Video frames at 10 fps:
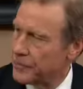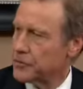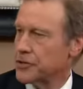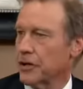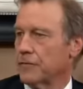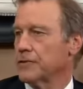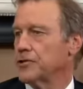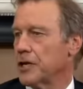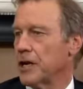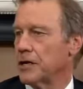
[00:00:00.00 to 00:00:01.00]
yourself a
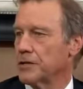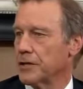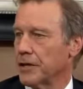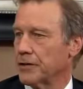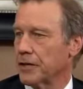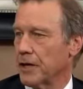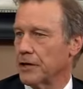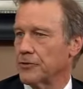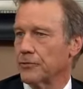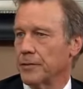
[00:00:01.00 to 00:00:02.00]
chance to get the
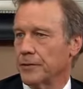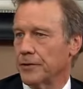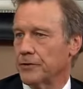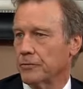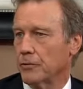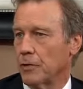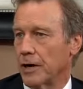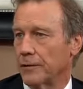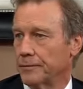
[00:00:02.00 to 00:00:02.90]
kind of treatment that's required.